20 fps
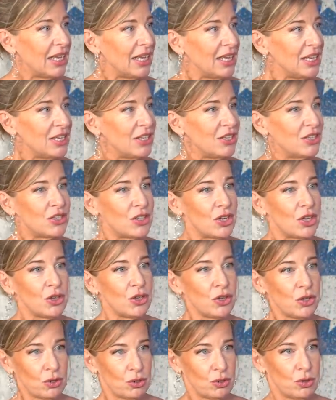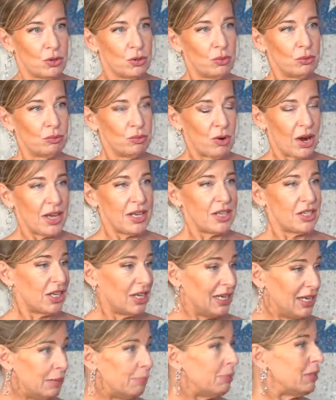is your right
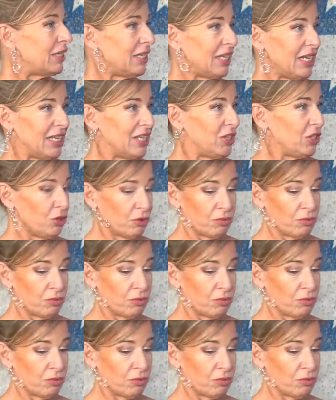to liberties,